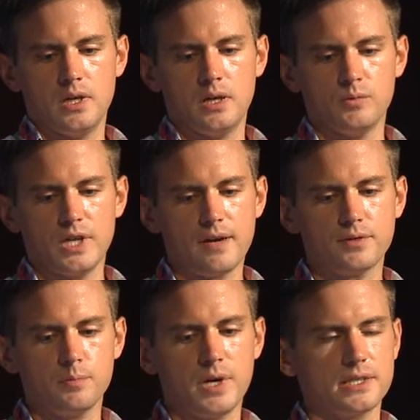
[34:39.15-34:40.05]
we have a
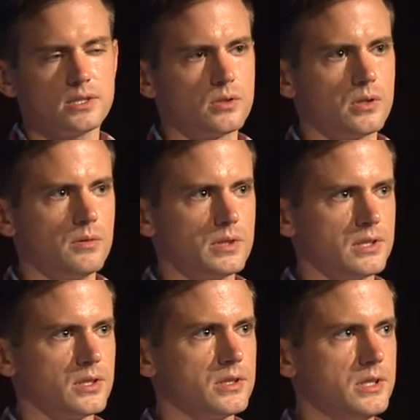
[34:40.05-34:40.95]
repository with the
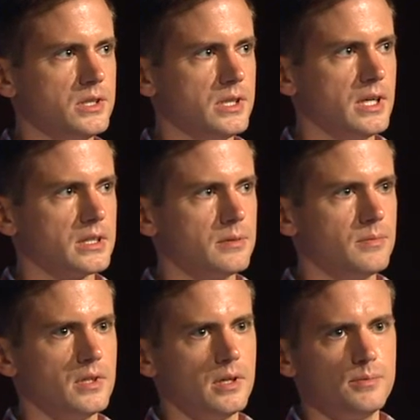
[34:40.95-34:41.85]
Circe generic
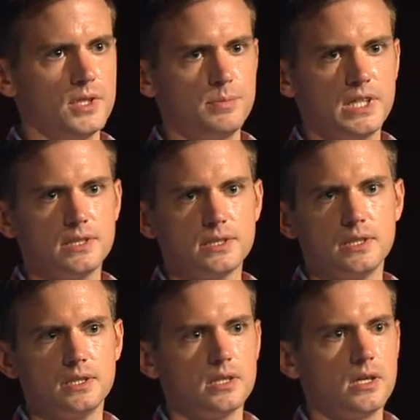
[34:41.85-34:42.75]

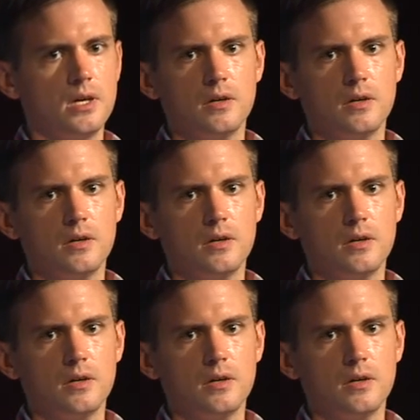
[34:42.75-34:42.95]
dependency